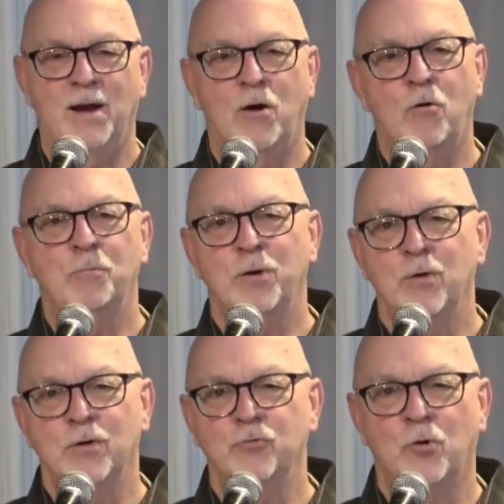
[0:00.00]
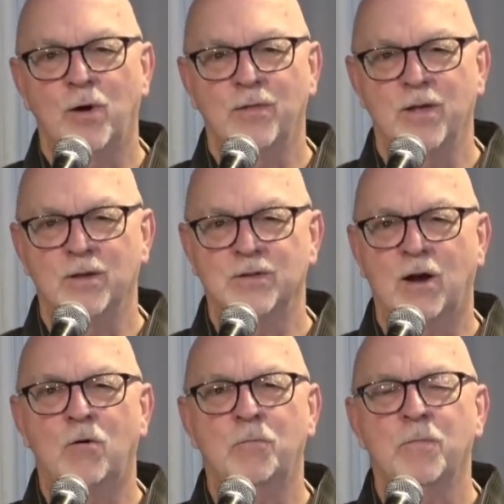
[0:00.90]
And I hope you enjoy
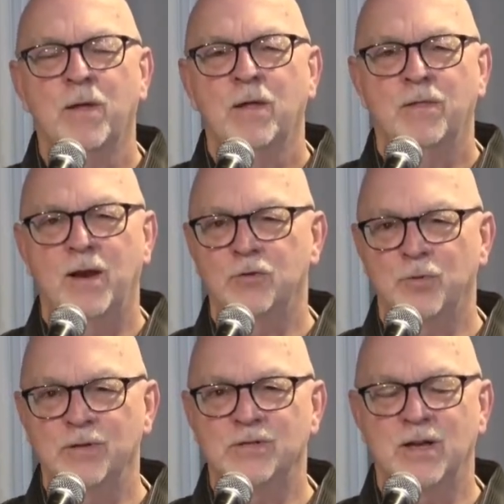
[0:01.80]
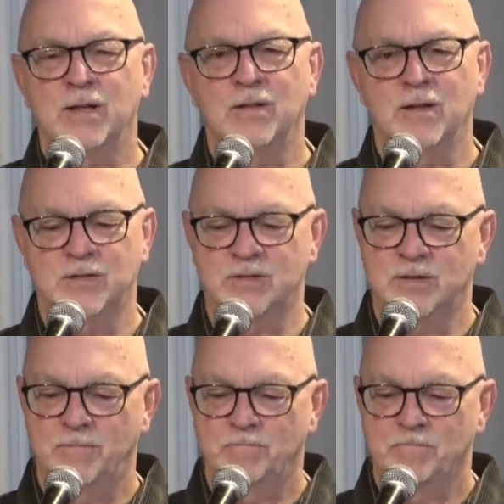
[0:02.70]
this. I hope that as we sing
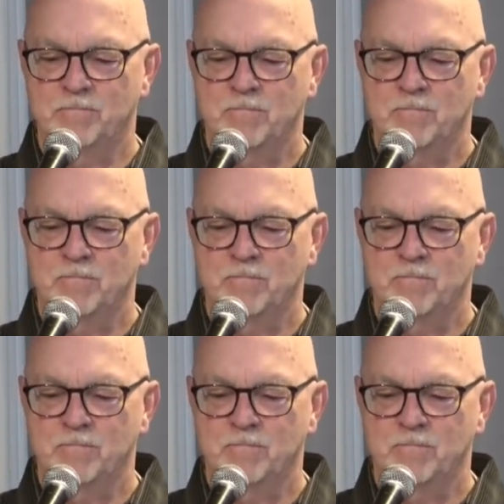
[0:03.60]
this,